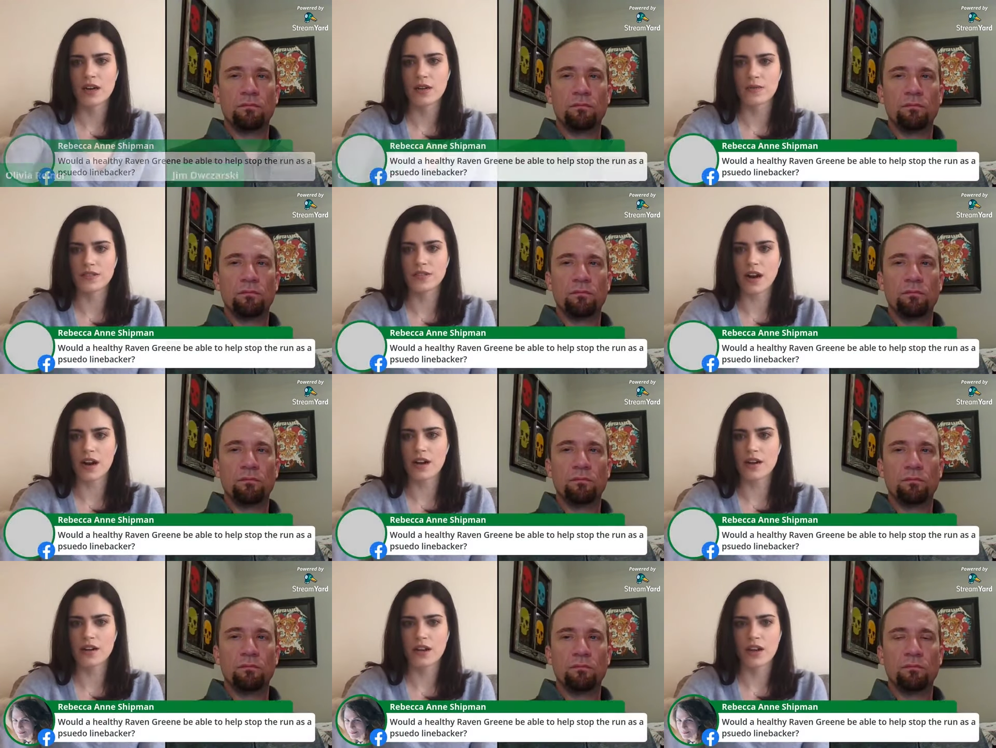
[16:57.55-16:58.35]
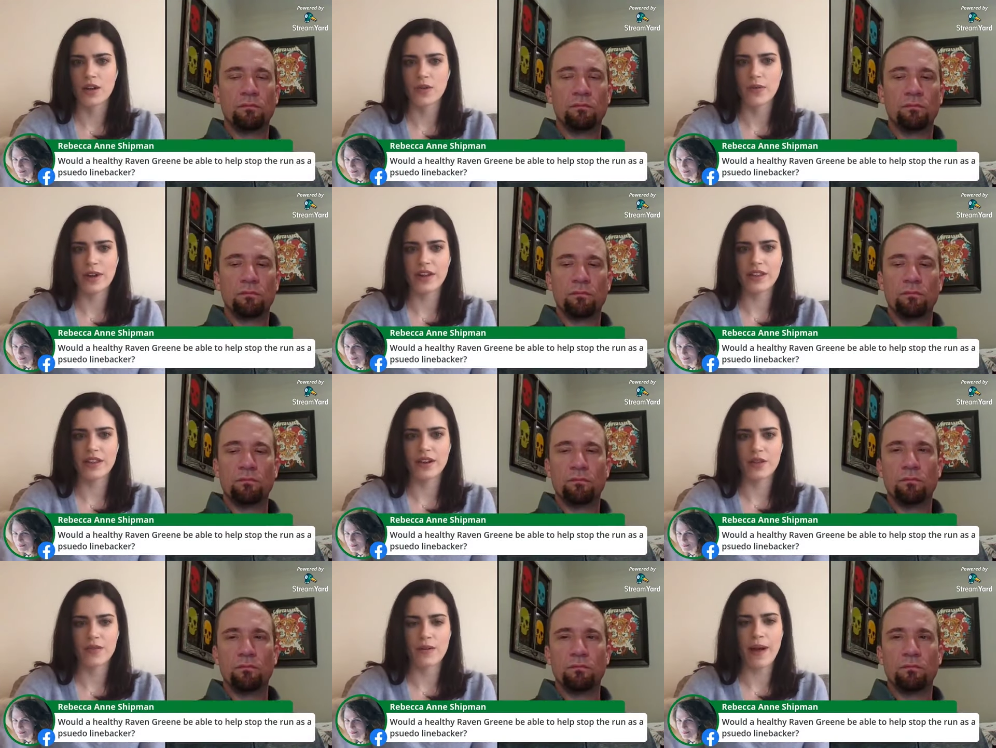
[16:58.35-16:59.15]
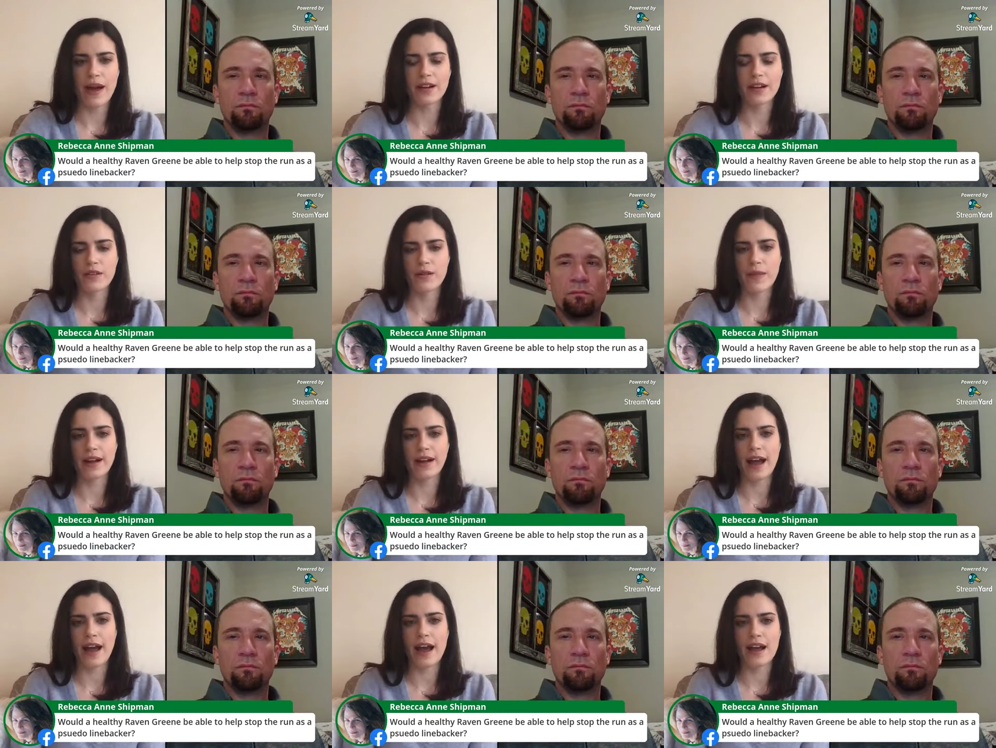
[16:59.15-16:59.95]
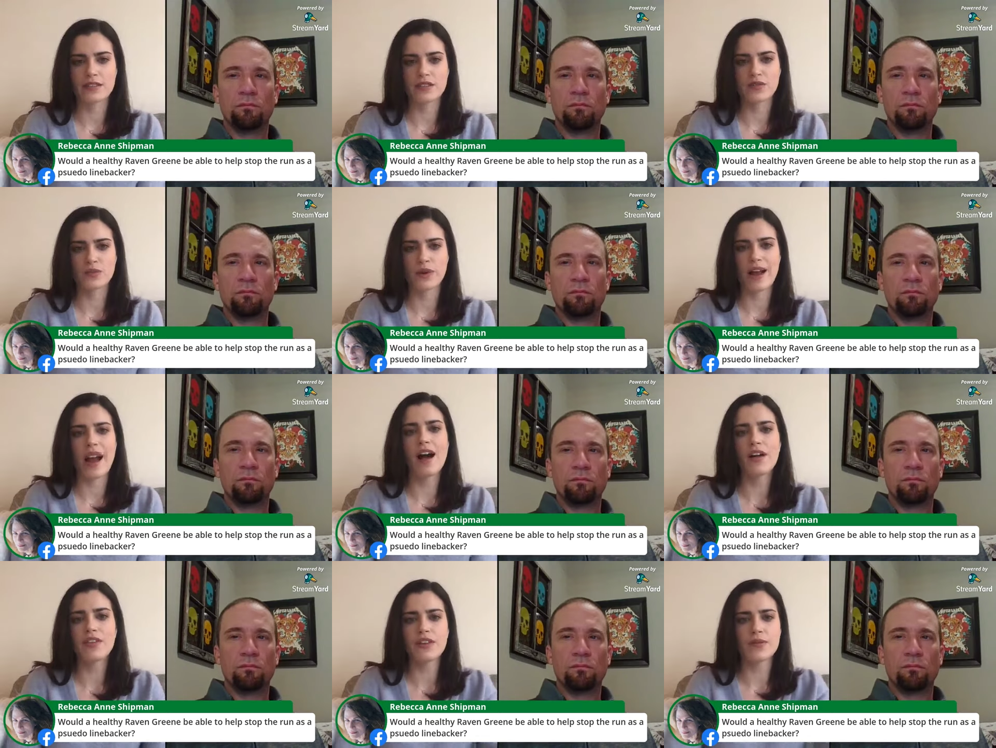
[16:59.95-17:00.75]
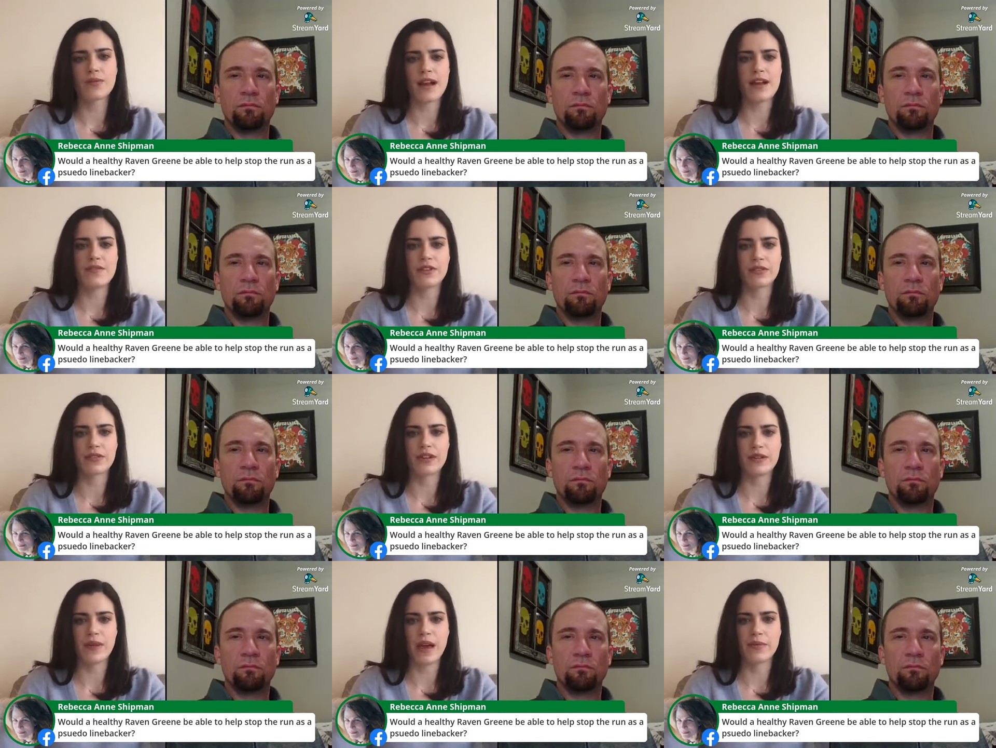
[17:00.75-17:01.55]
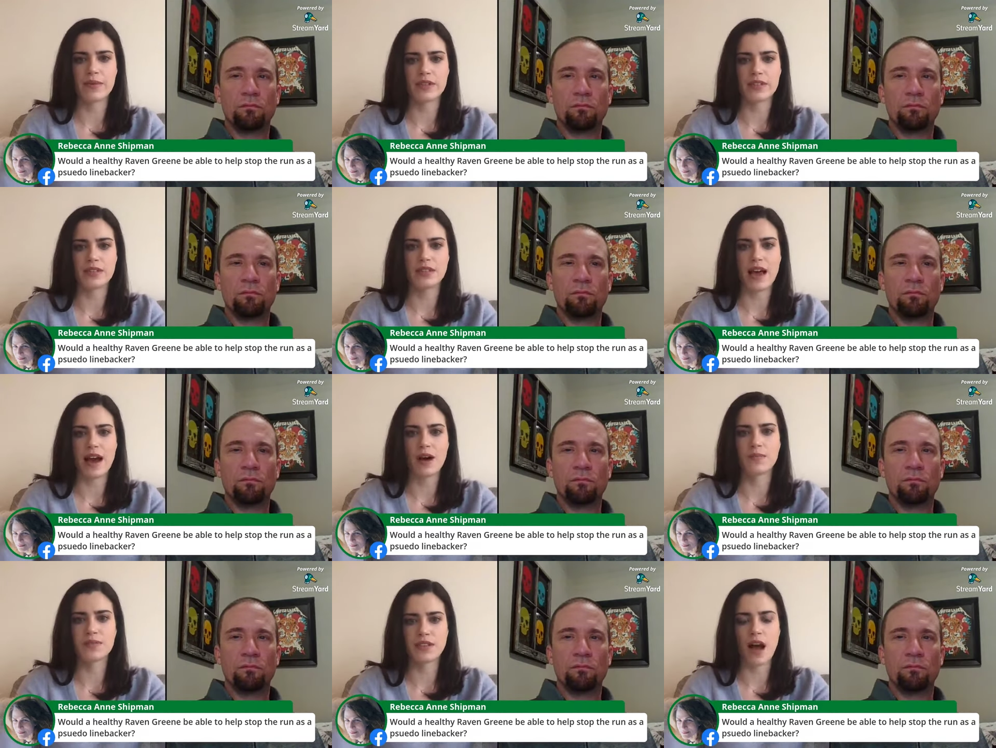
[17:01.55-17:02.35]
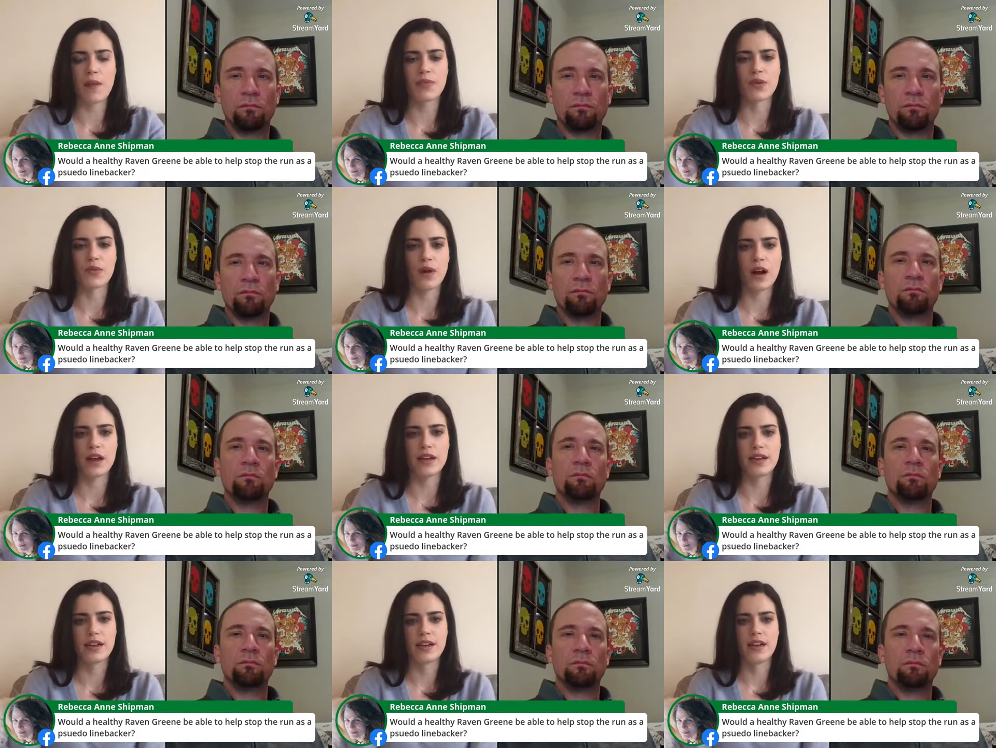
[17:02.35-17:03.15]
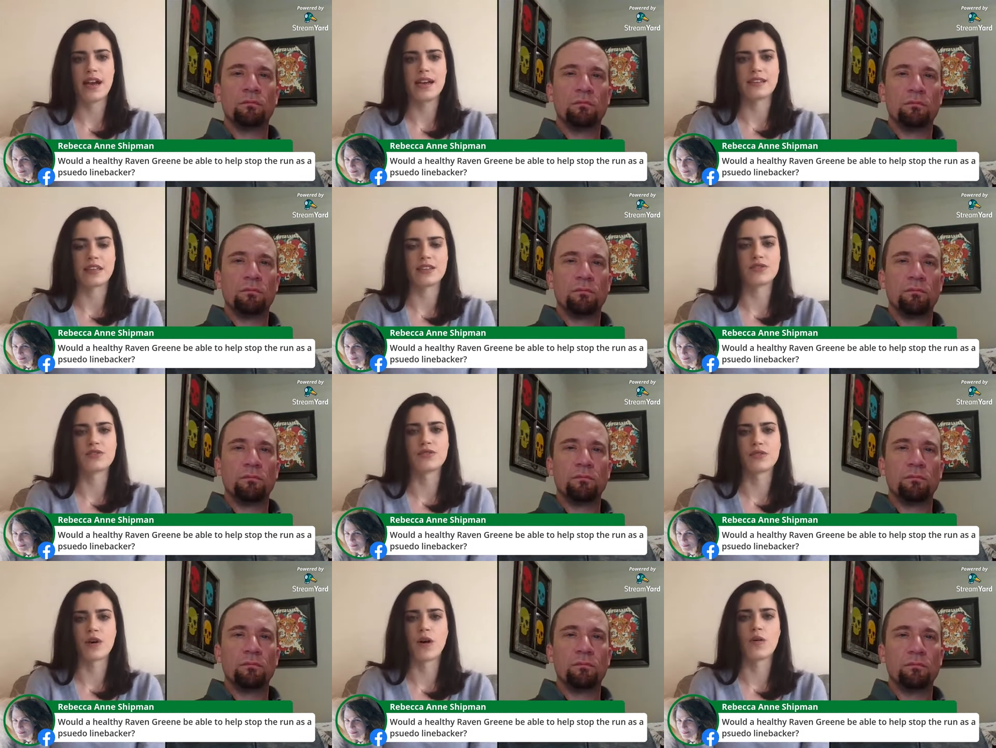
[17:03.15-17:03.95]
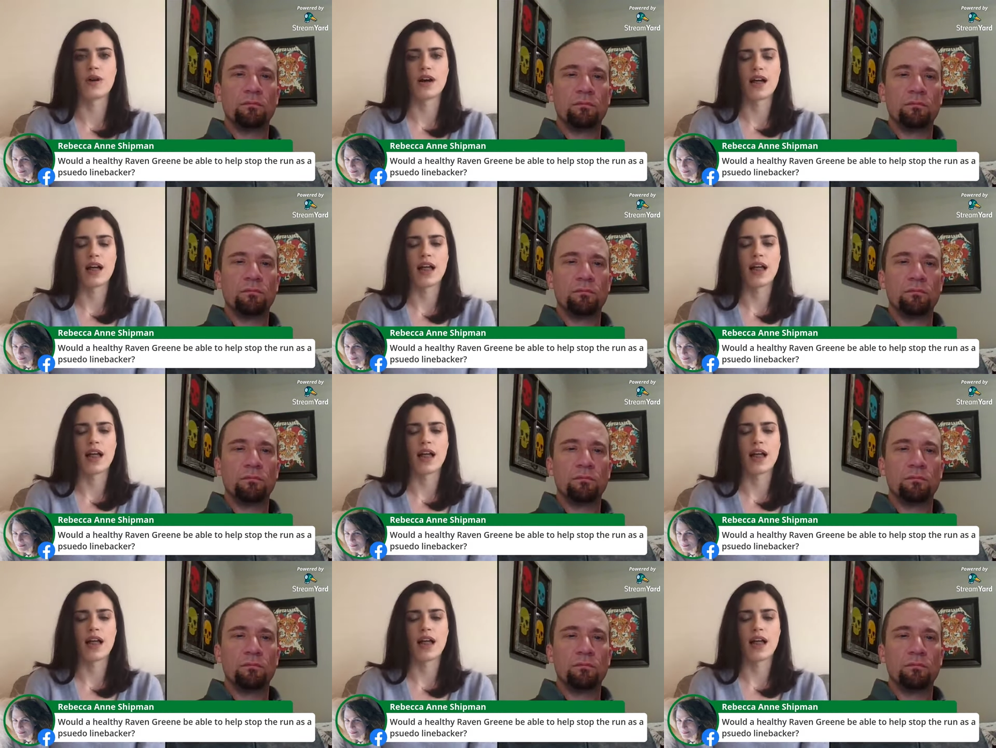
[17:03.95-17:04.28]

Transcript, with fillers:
Speaker 1: We'll start with Rebecca. Rebecca asks, would a healthy Raven Greene be able to help stop the run as a pseudo